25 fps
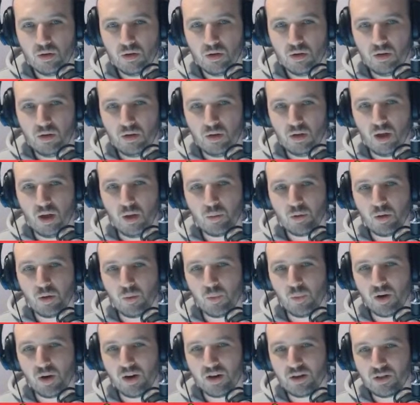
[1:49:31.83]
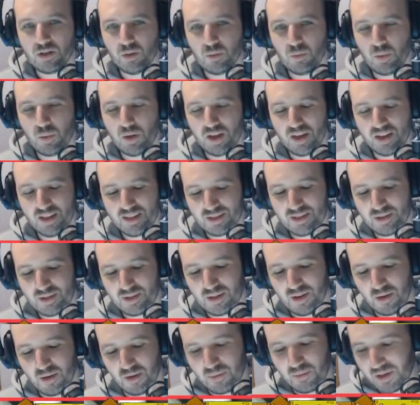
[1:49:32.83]
Knob comparison pics.
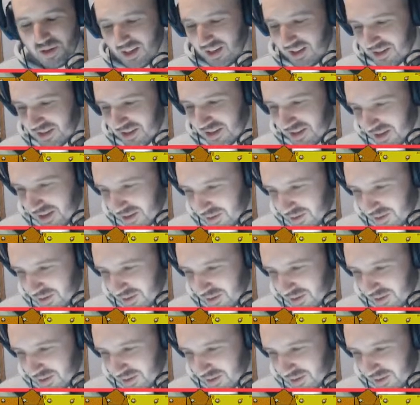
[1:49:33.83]
I'm in, says